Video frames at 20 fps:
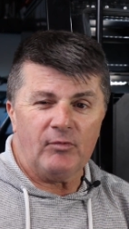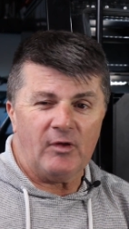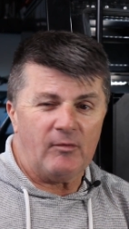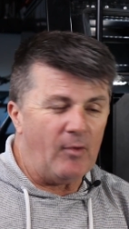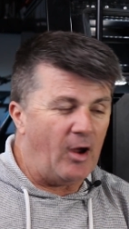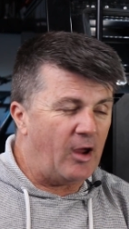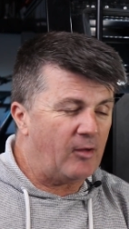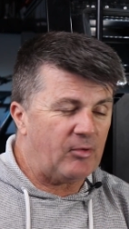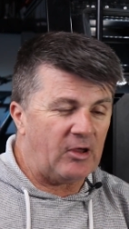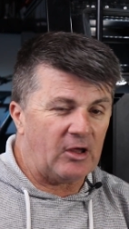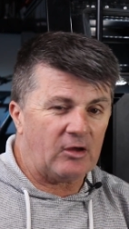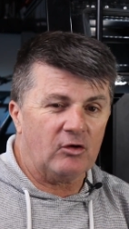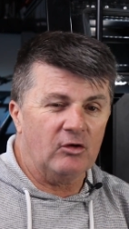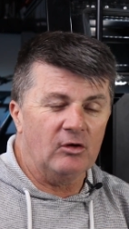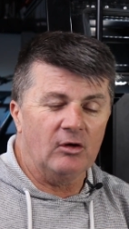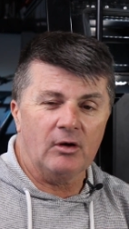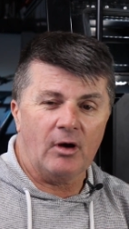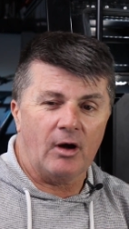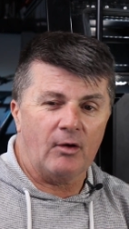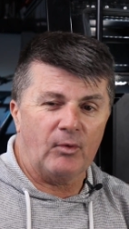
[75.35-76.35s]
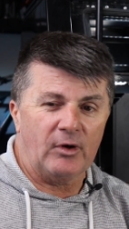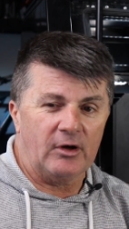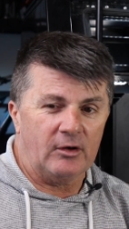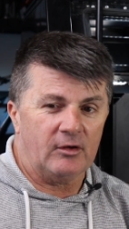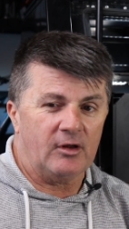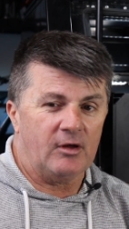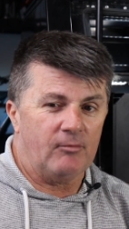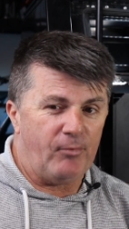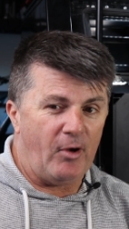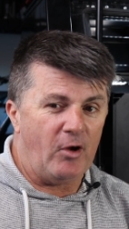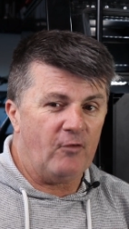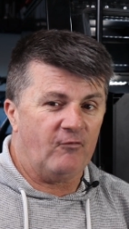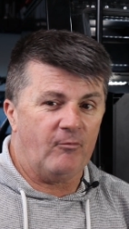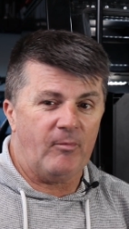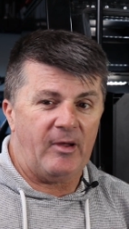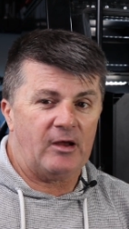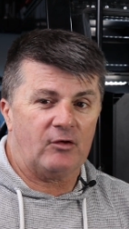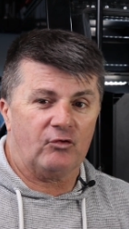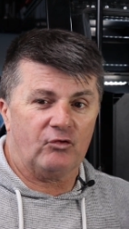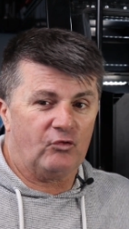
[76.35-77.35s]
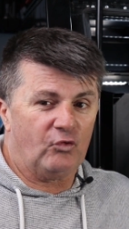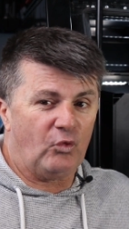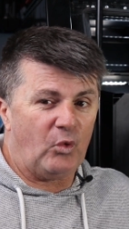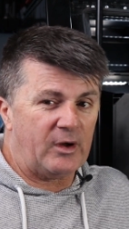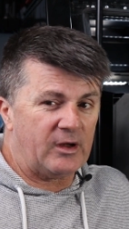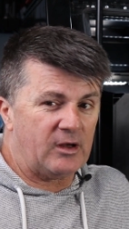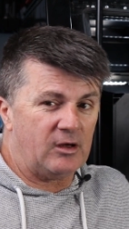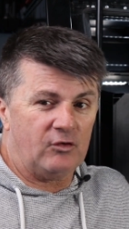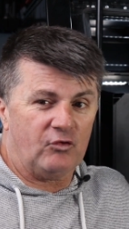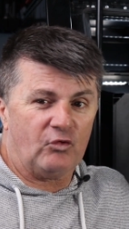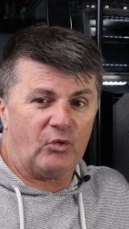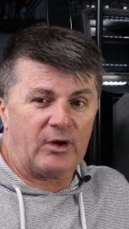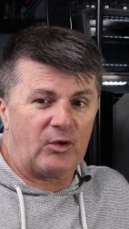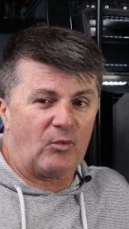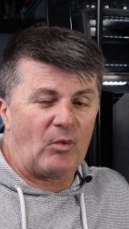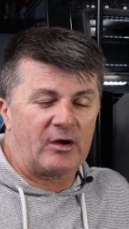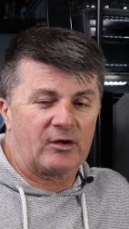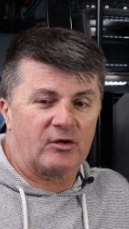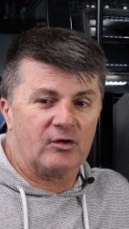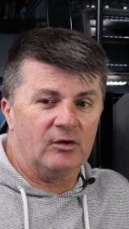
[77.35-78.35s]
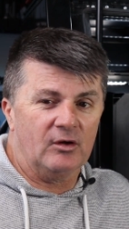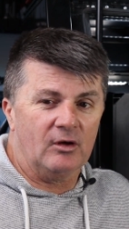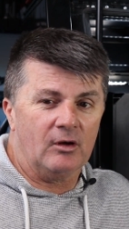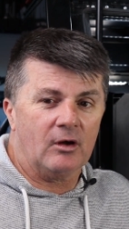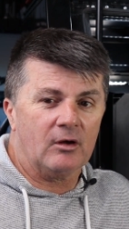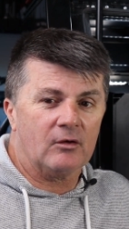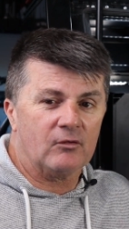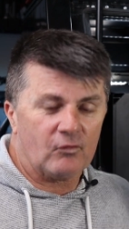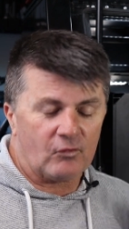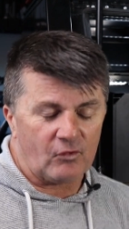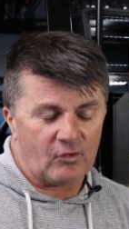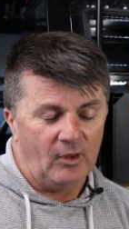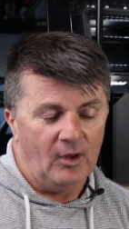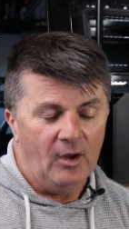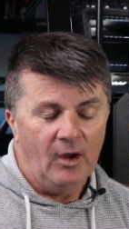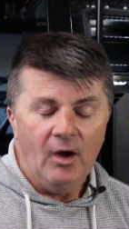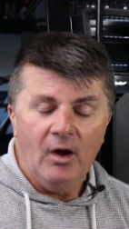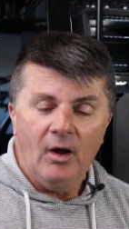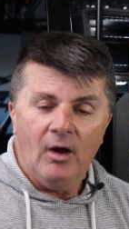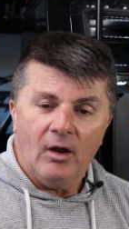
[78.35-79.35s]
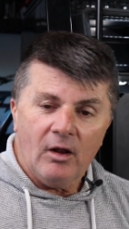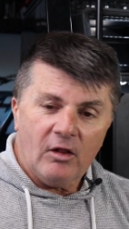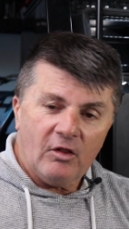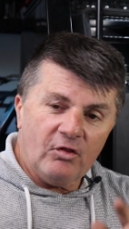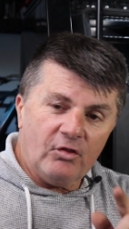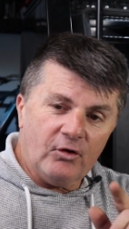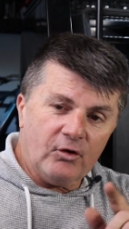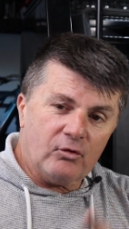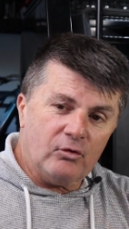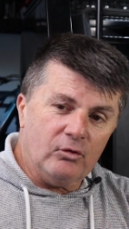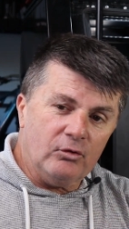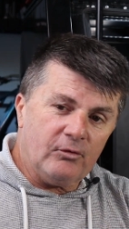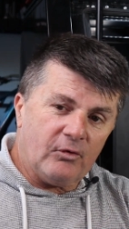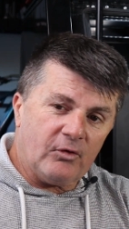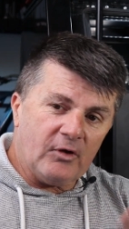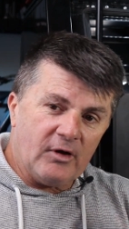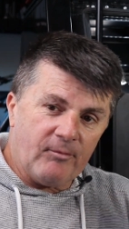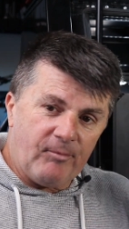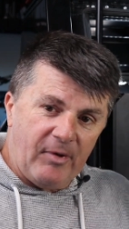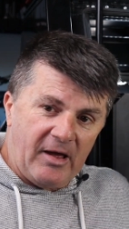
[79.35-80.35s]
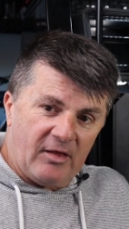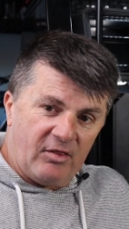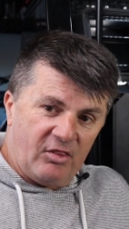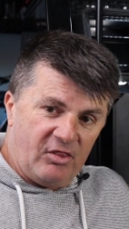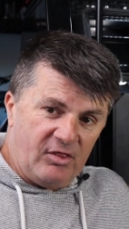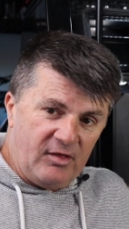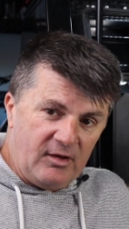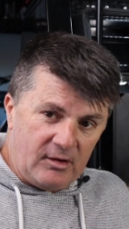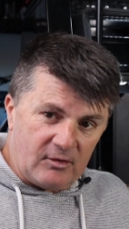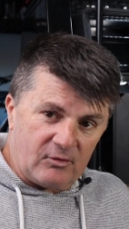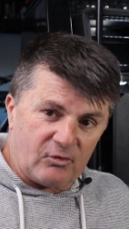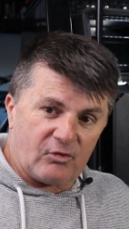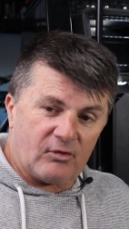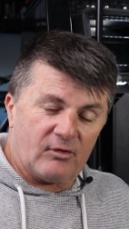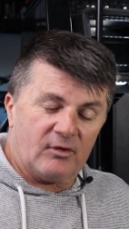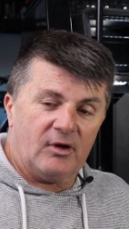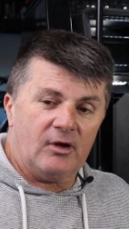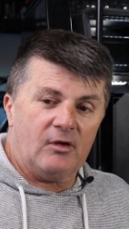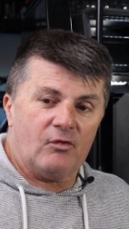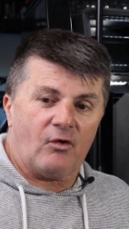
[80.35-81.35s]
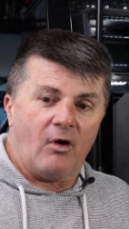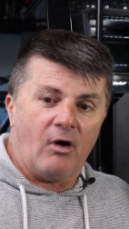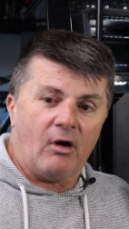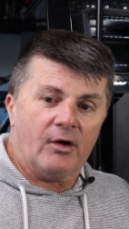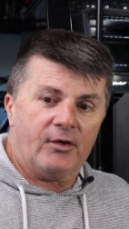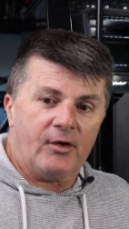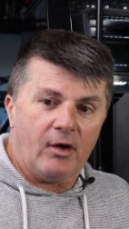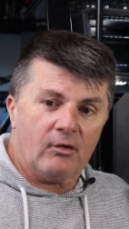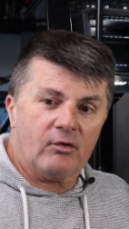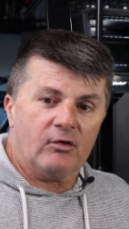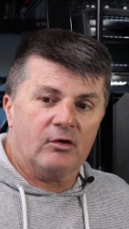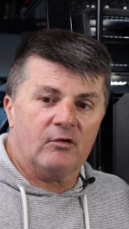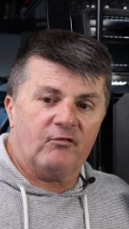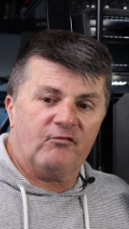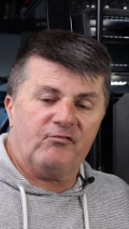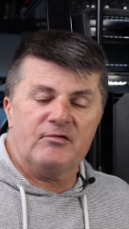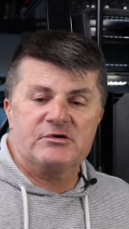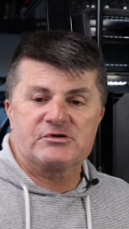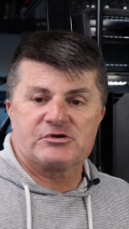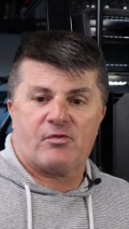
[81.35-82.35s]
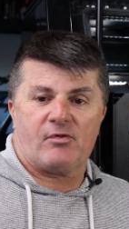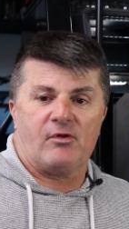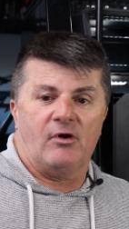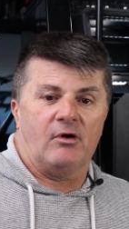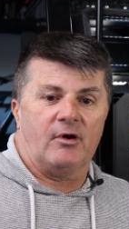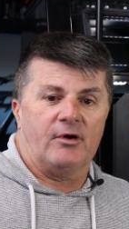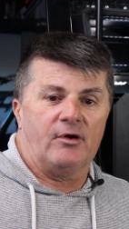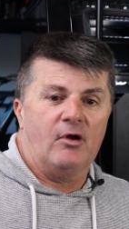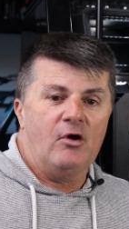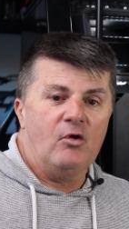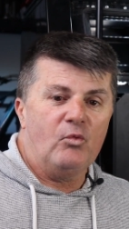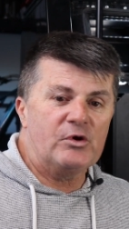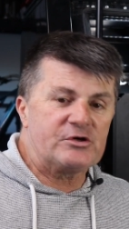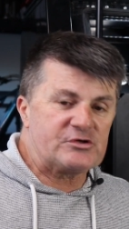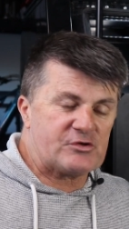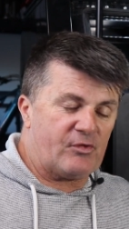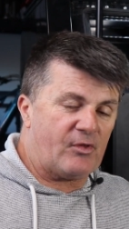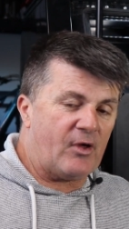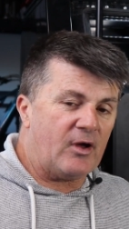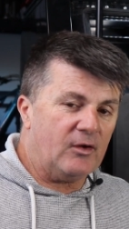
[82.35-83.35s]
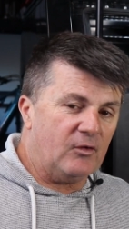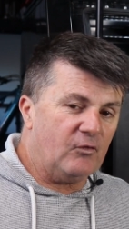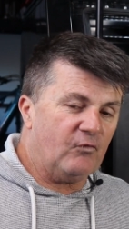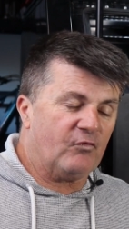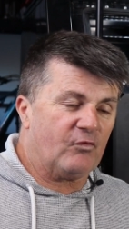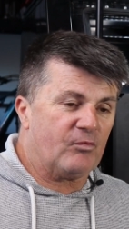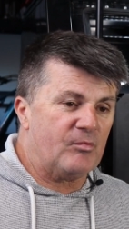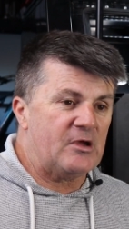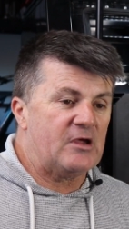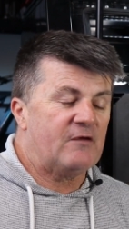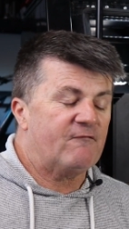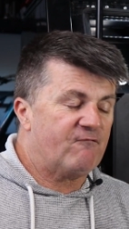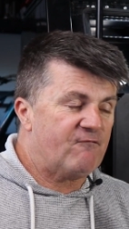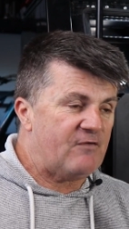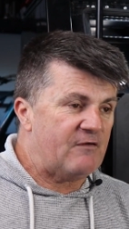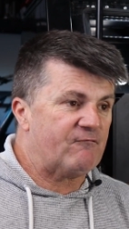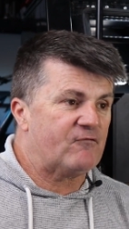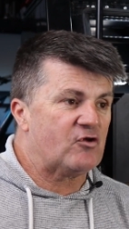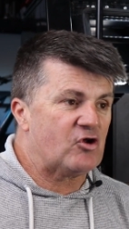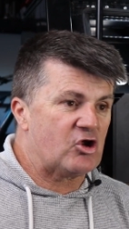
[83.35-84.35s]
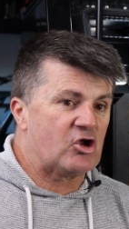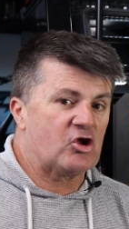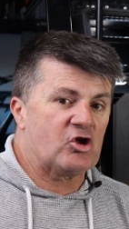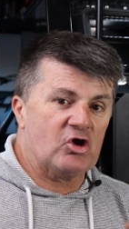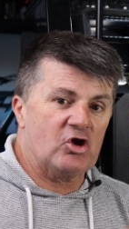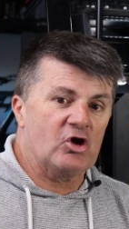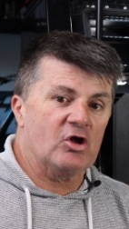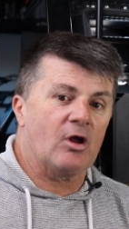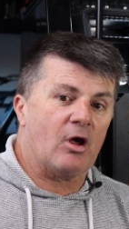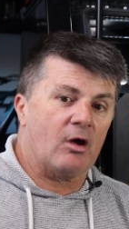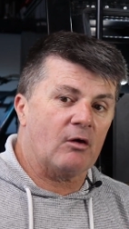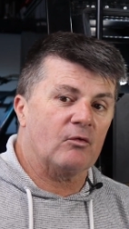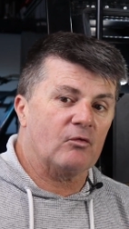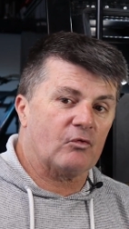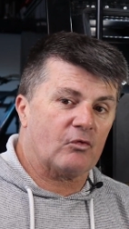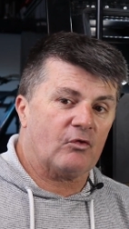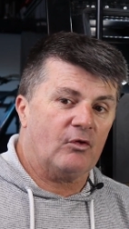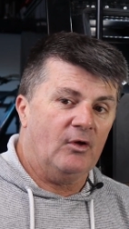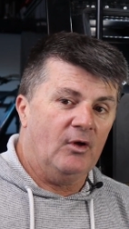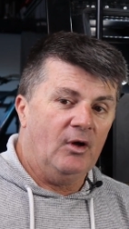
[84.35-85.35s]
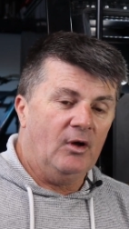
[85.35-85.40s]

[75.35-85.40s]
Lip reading: There may be a kilo in it. They're both about 21 kilos. The good thing about this is I don't need a fridge slide, which saves me 15 kilos.